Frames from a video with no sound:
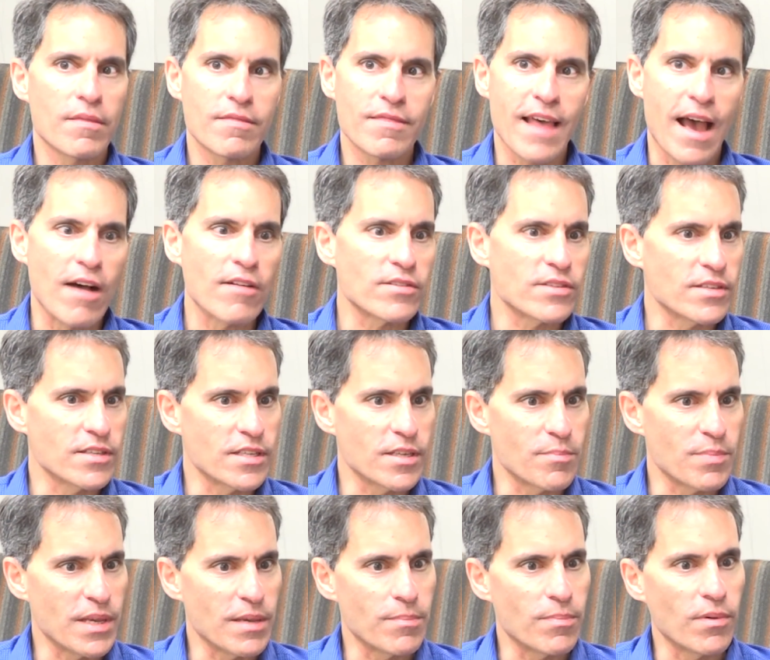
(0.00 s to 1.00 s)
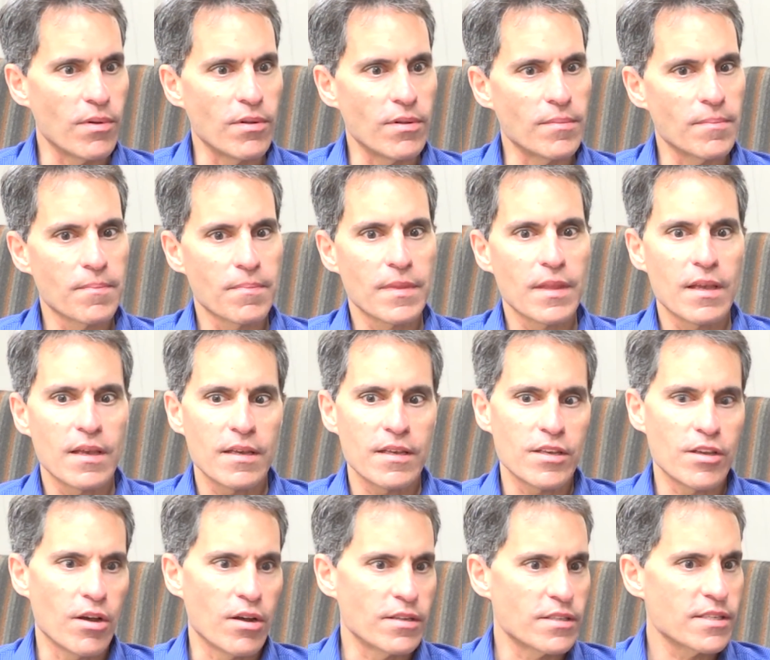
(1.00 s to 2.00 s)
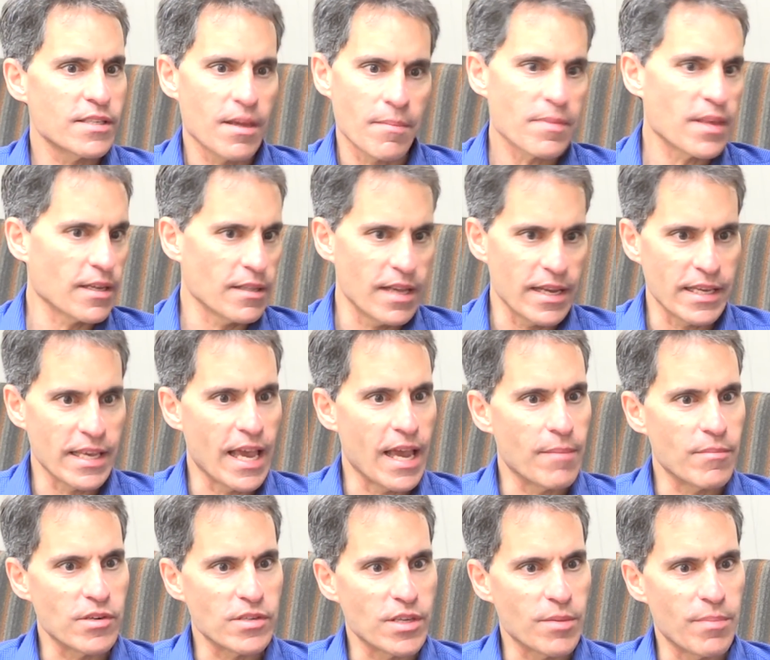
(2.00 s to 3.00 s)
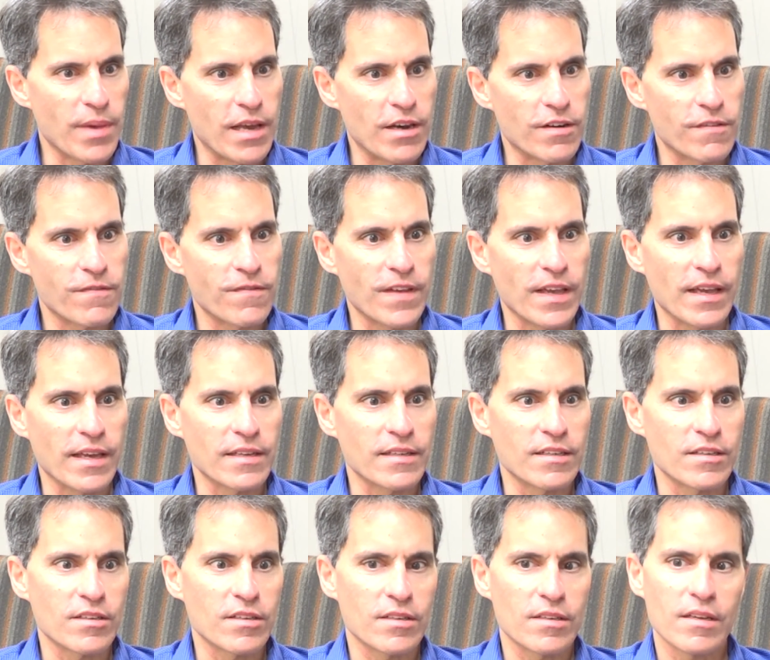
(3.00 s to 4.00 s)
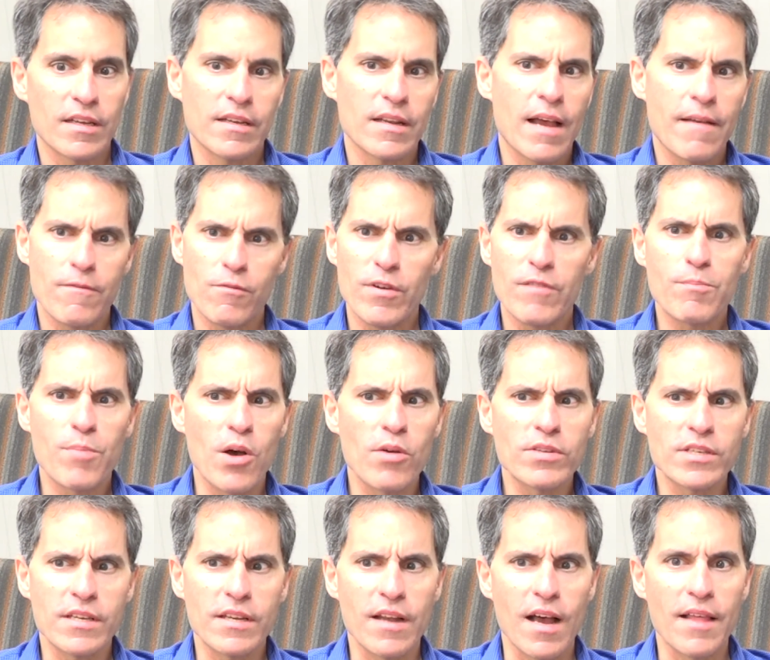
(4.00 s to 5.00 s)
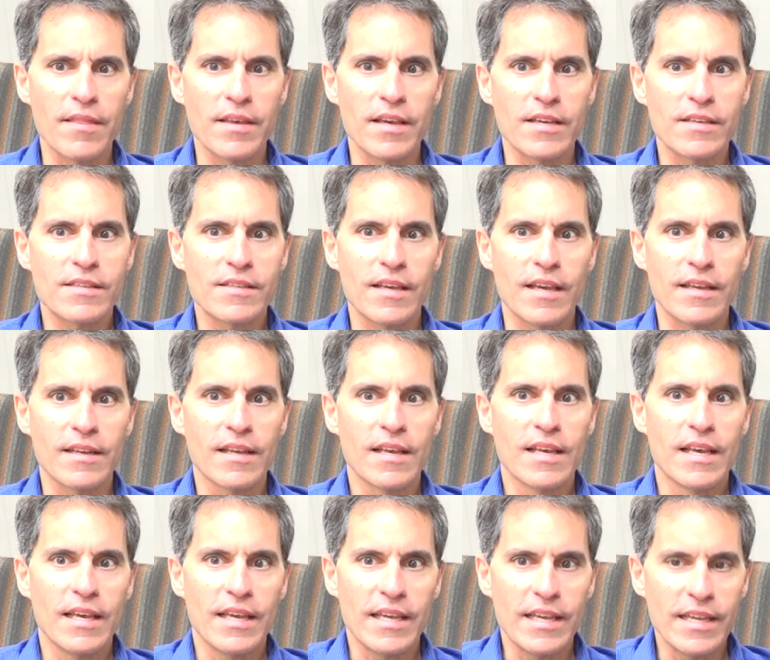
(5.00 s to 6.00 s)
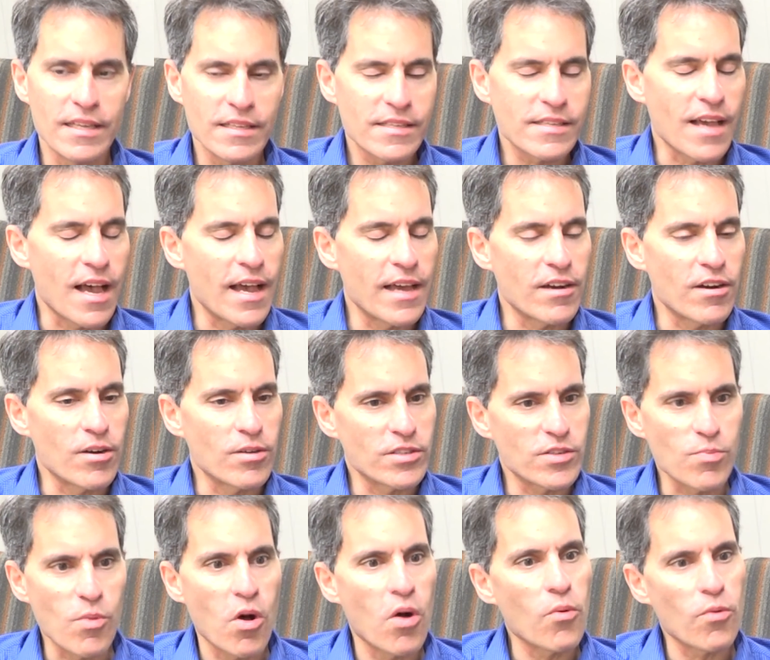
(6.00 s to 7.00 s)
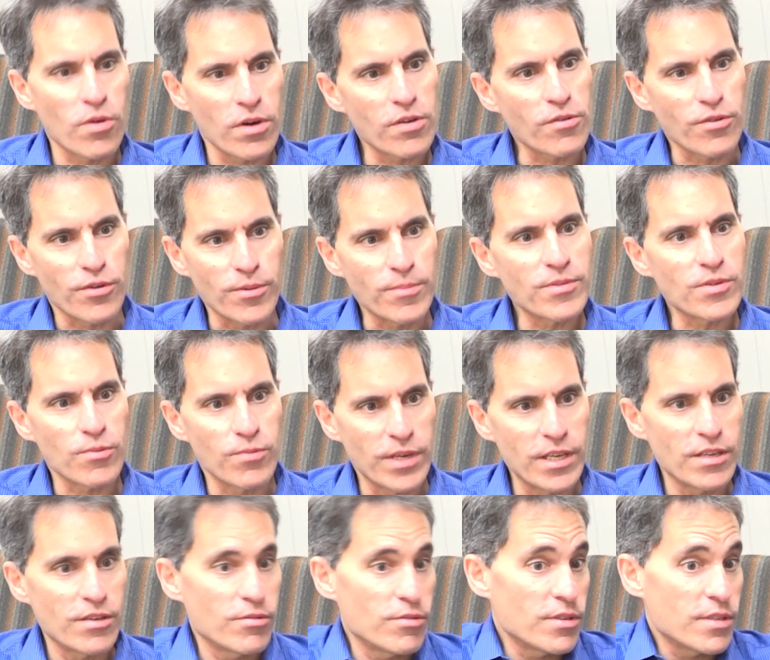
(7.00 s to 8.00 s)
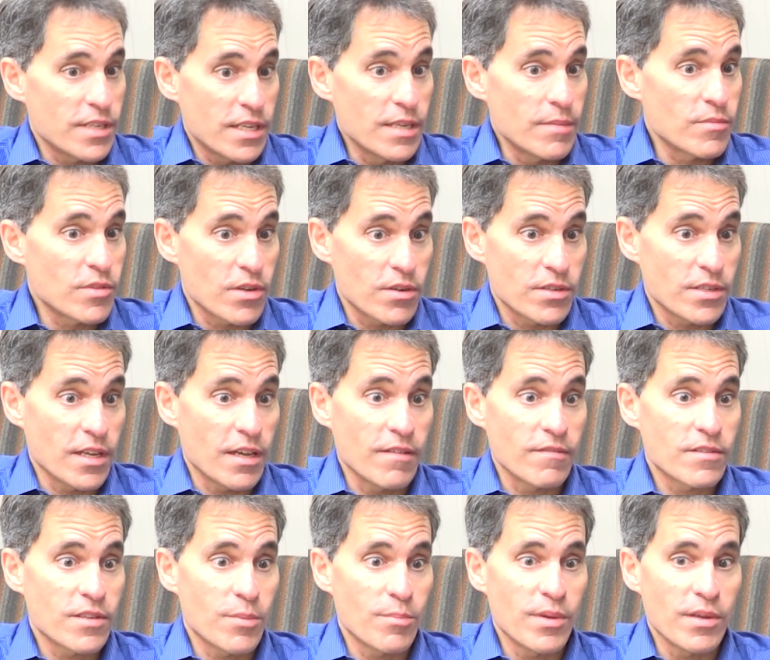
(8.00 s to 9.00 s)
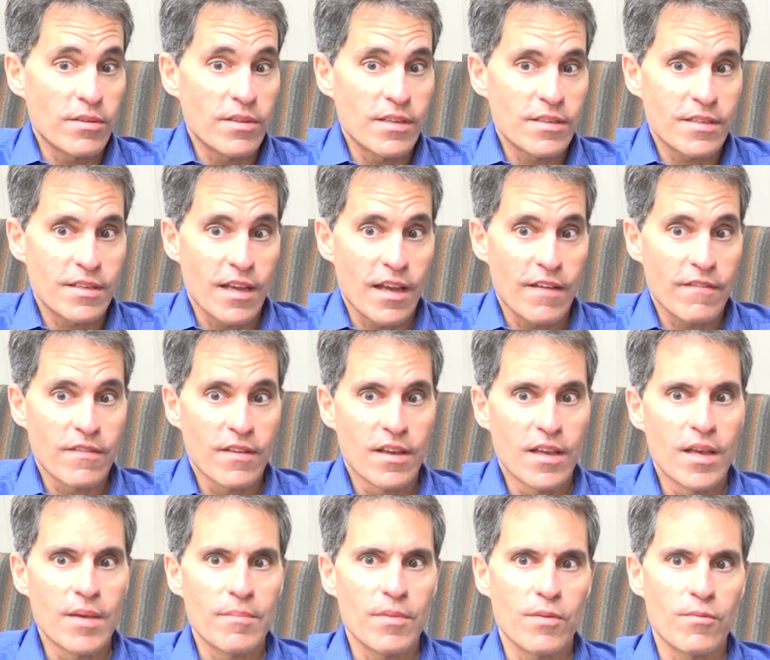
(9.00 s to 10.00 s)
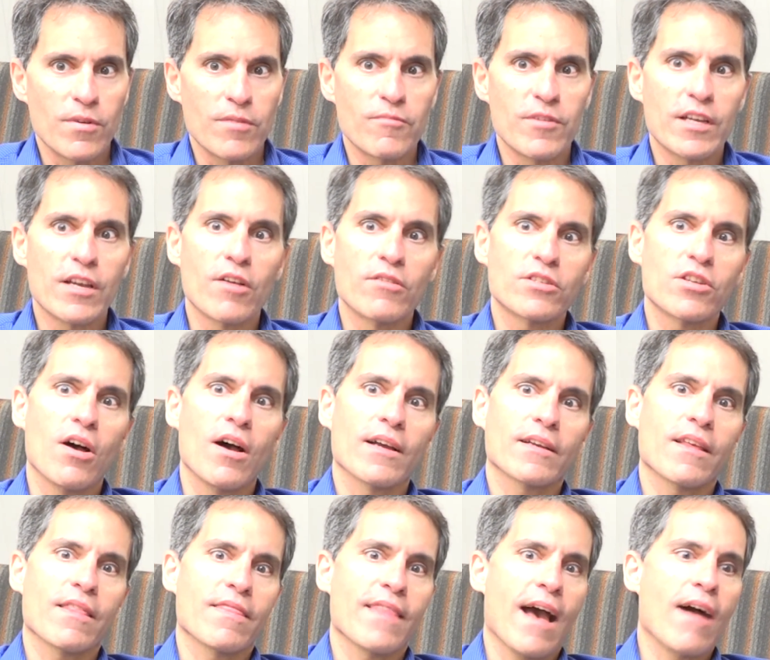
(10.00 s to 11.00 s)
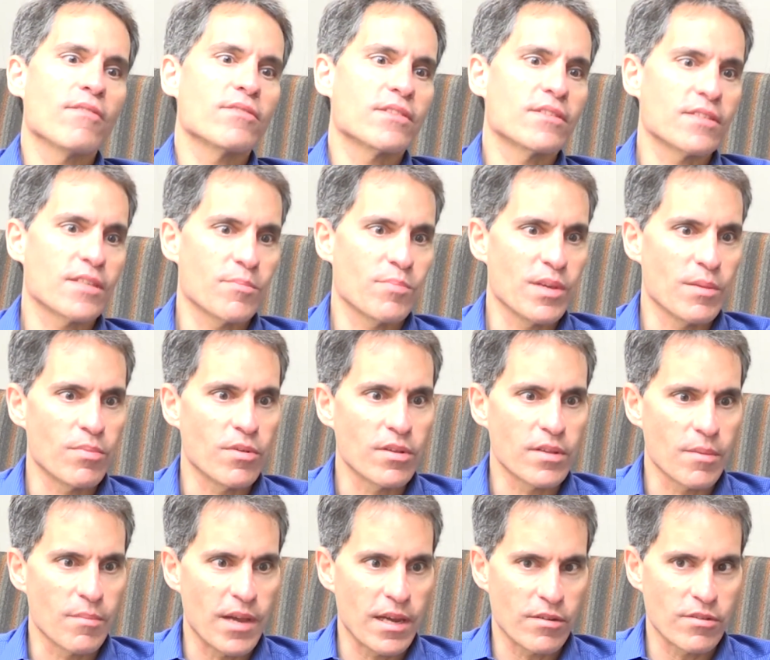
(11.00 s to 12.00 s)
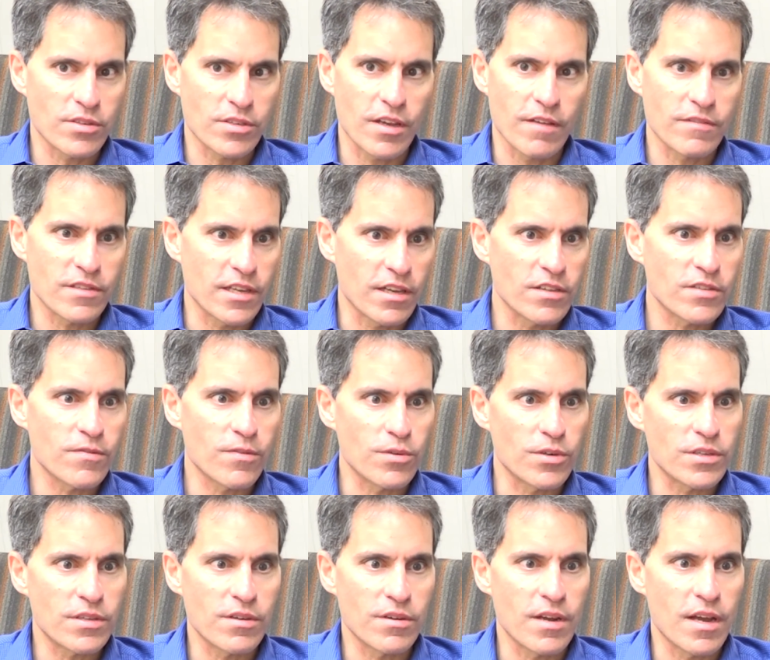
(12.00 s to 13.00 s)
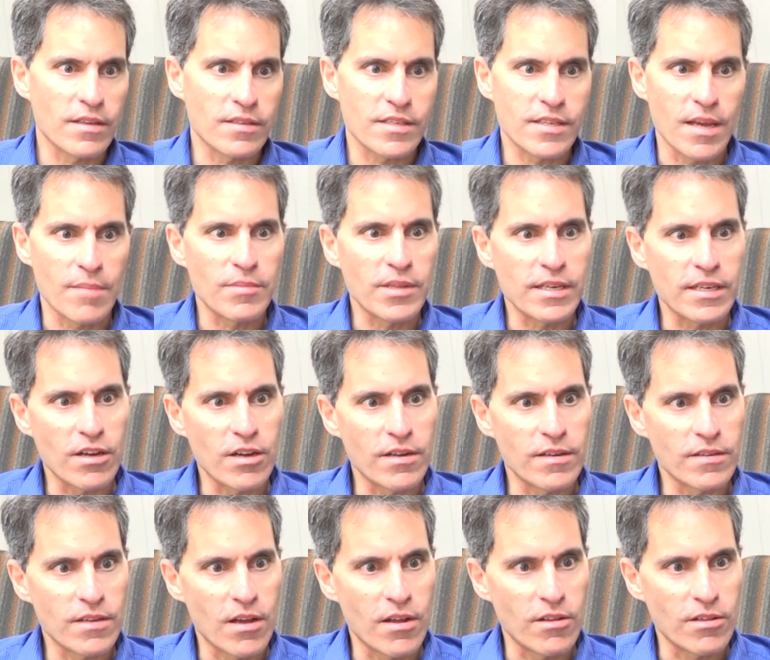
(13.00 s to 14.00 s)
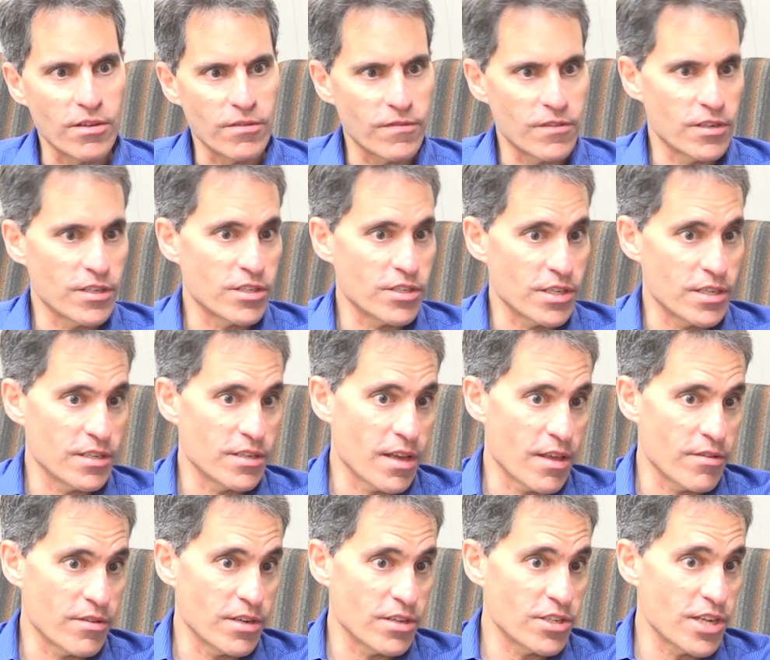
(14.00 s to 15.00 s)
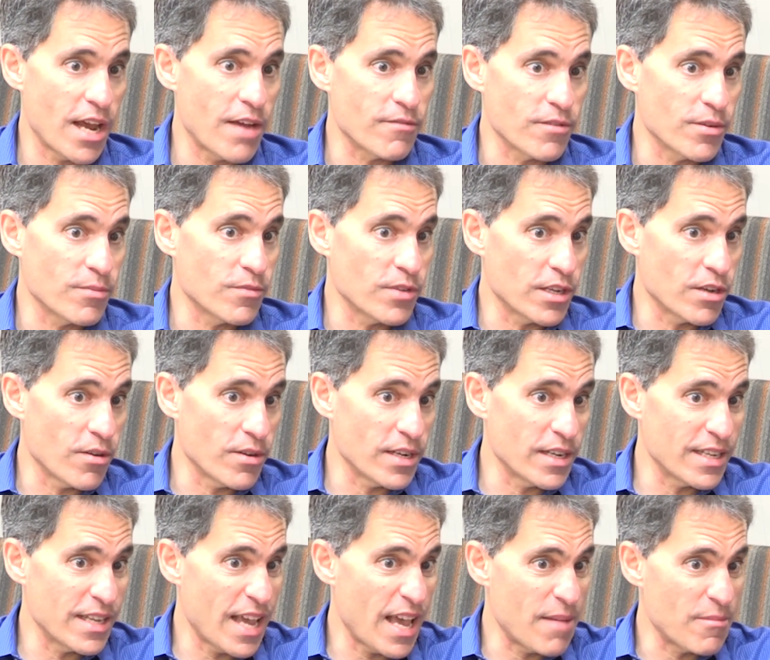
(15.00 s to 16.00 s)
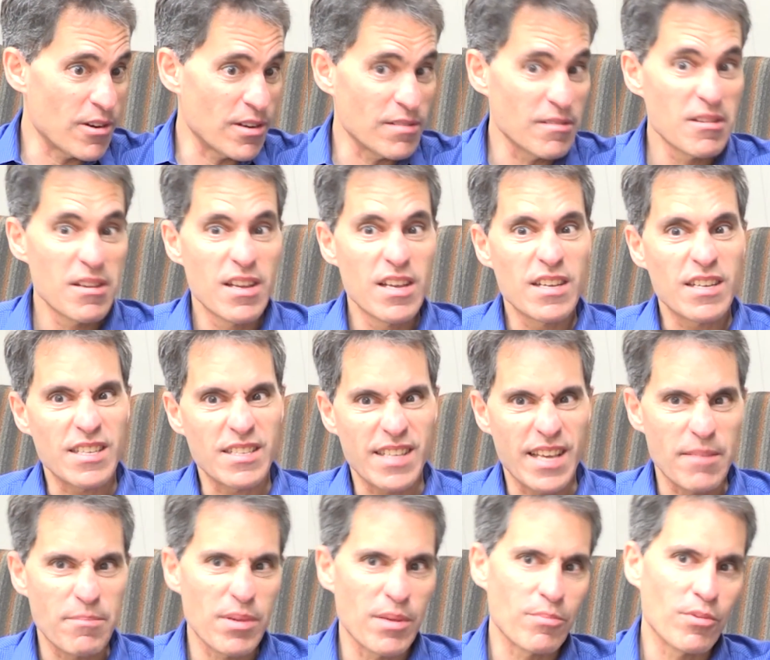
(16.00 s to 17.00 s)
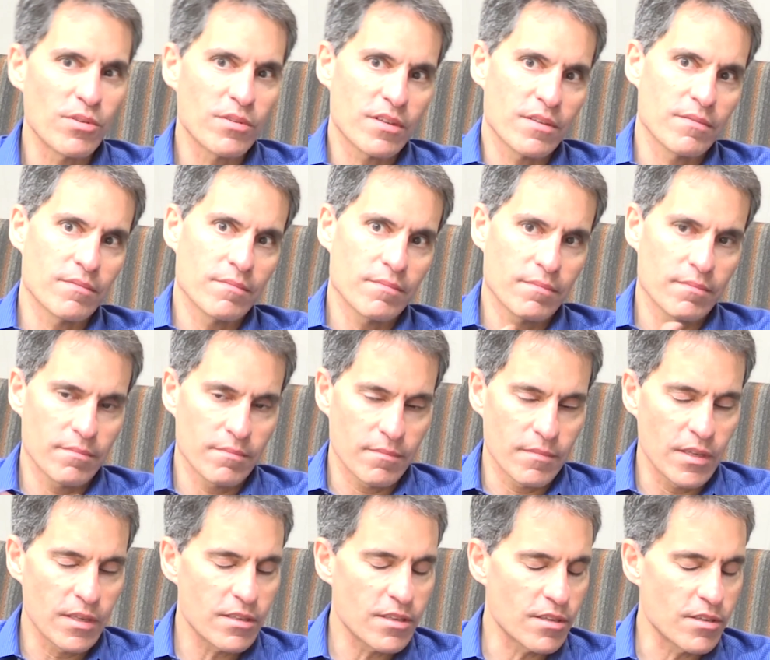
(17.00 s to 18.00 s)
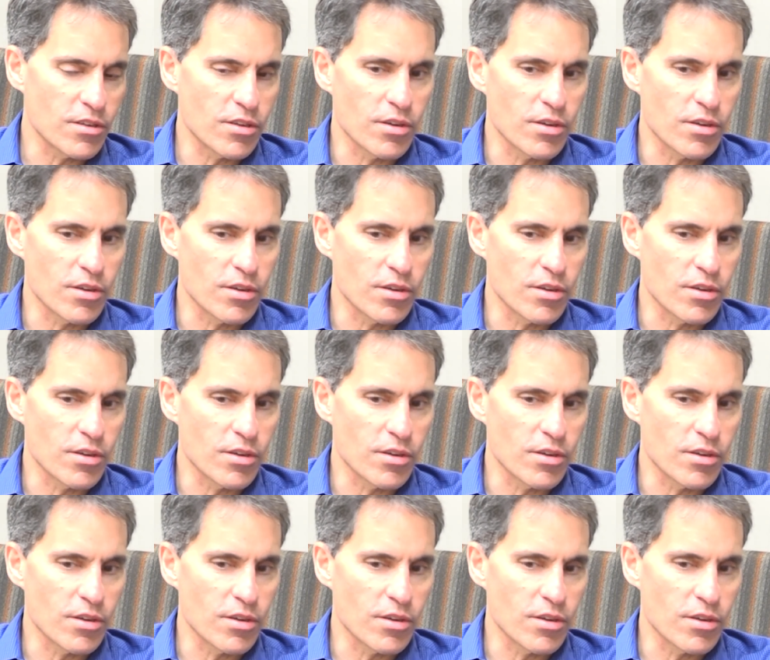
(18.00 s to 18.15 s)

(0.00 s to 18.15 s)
thousands of people, it's something like Yammer is a better fit. And we've posted on this that inside our small work groups, we use Teams ourselves to build this stuff. But when we go talk to thousands of people in the Microsoft Salesforce, they're not stumbling all over each other in a chat room. We go into Yammer, because then people can, it's